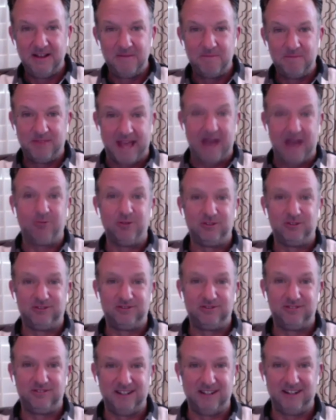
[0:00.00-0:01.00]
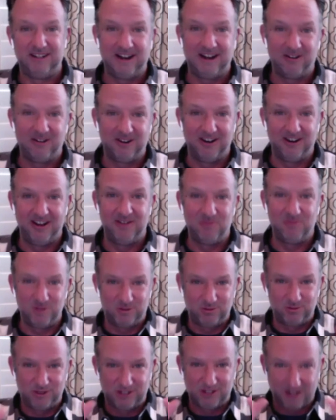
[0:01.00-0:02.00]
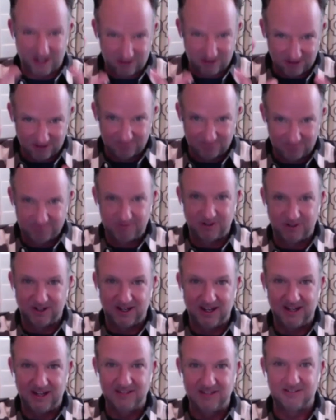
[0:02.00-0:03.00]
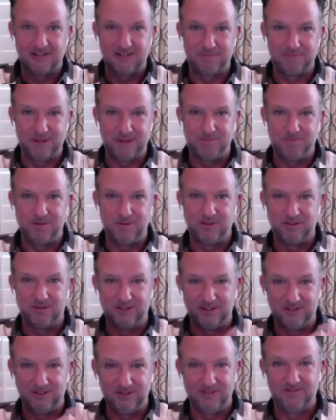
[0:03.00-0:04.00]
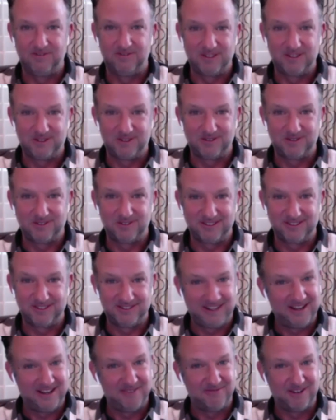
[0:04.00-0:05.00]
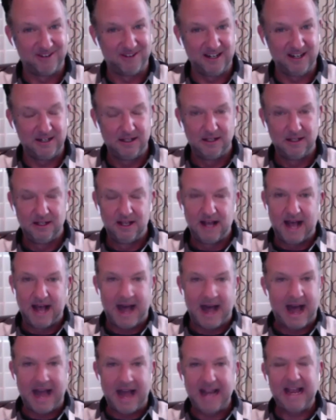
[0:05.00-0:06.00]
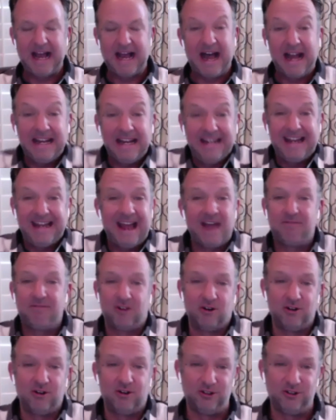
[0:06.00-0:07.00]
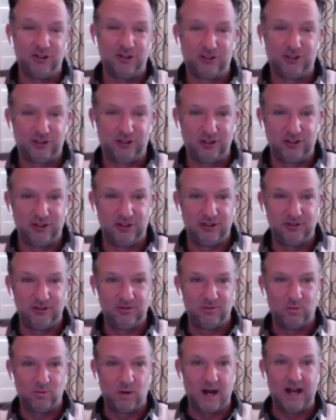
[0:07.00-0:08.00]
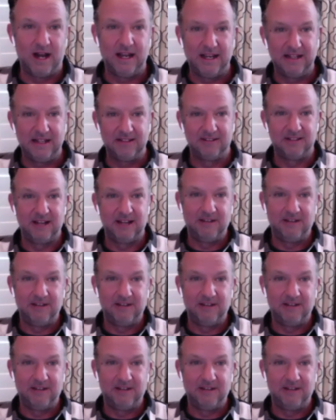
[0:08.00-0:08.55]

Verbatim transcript: But that was in an era in which we could actually put our hands on people and do the physical exam, right? I I never understood why is it.